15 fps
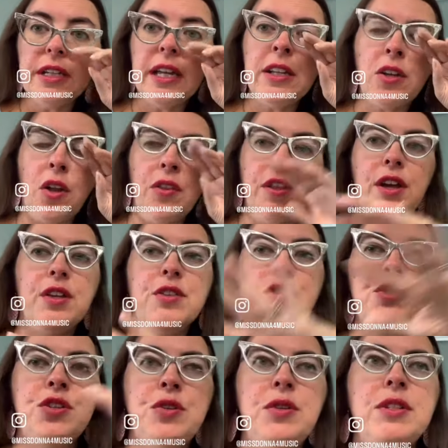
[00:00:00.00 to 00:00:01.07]
and all the other
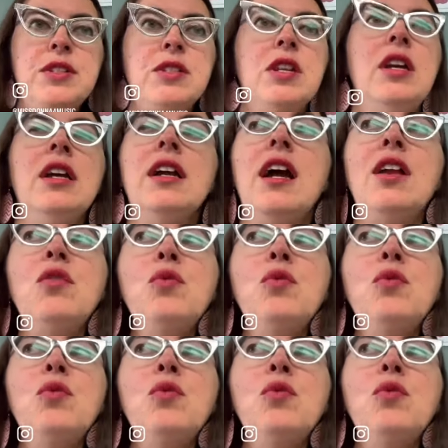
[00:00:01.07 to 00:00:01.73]
students kind of